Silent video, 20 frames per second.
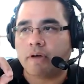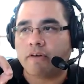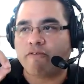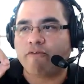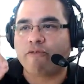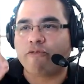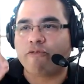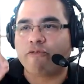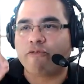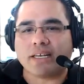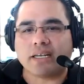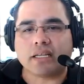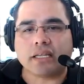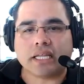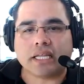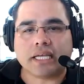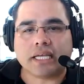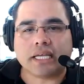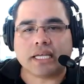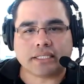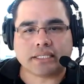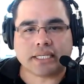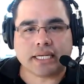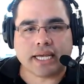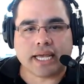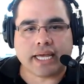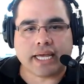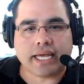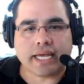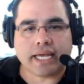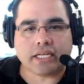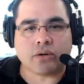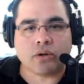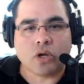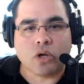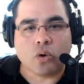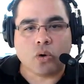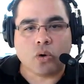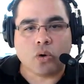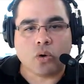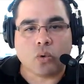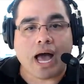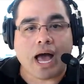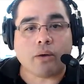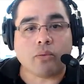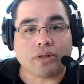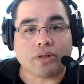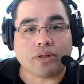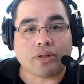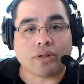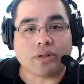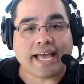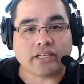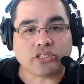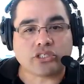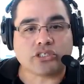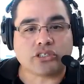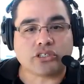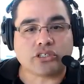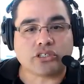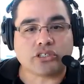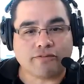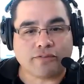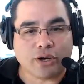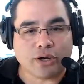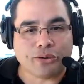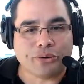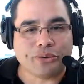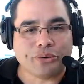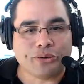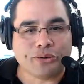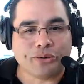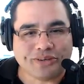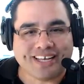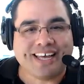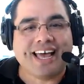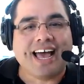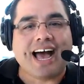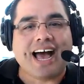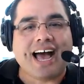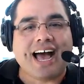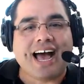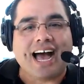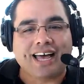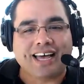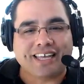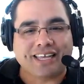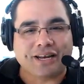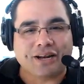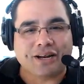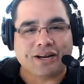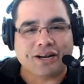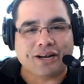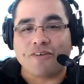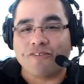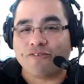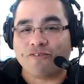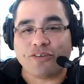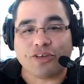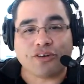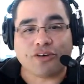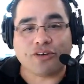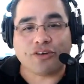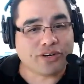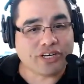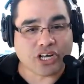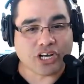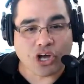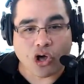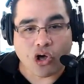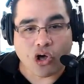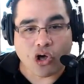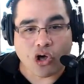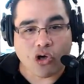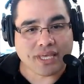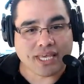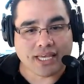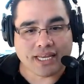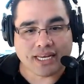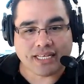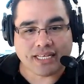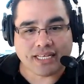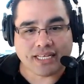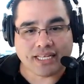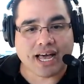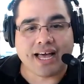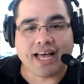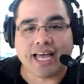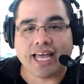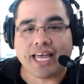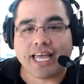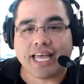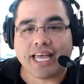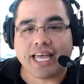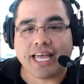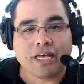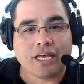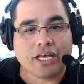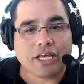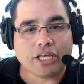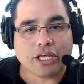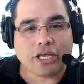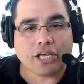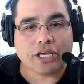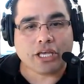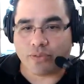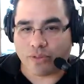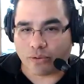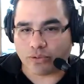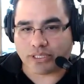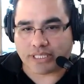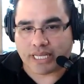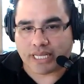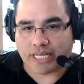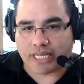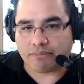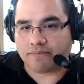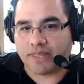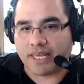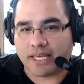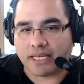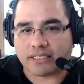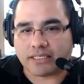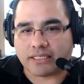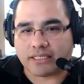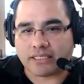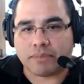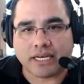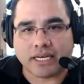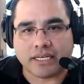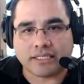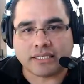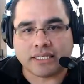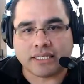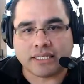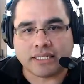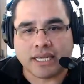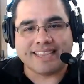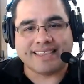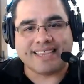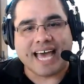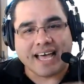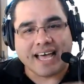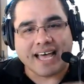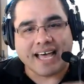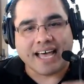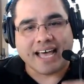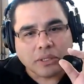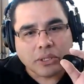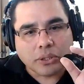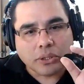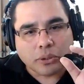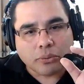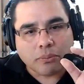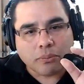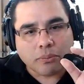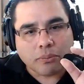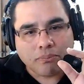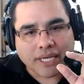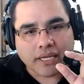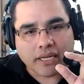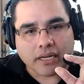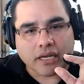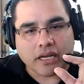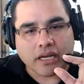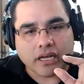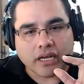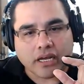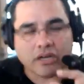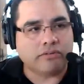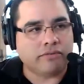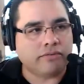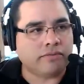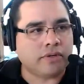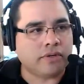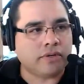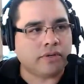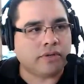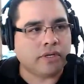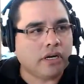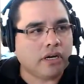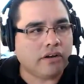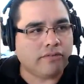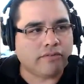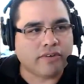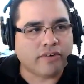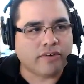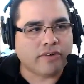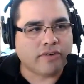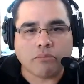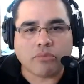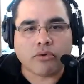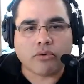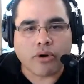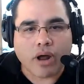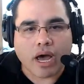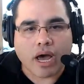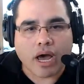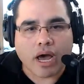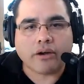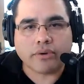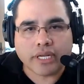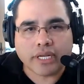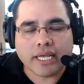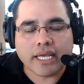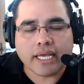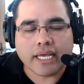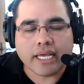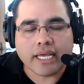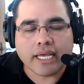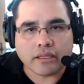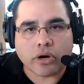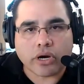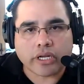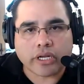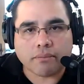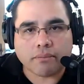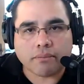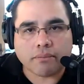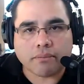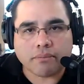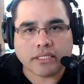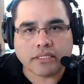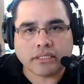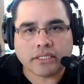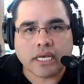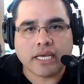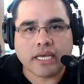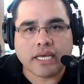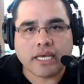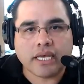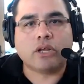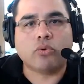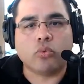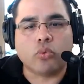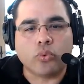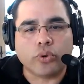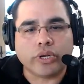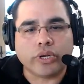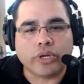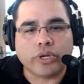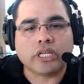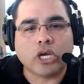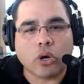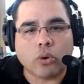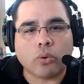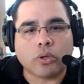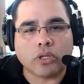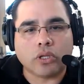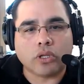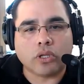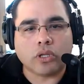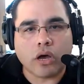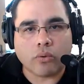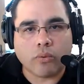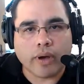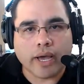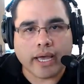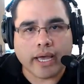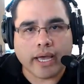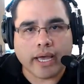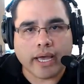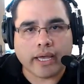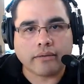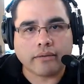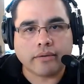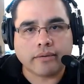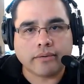friendly listing agent. I will answer the phone. Feel free to call me anytime. Those types of things, because that little bit of camaraderie in the marketplace can really go a long way.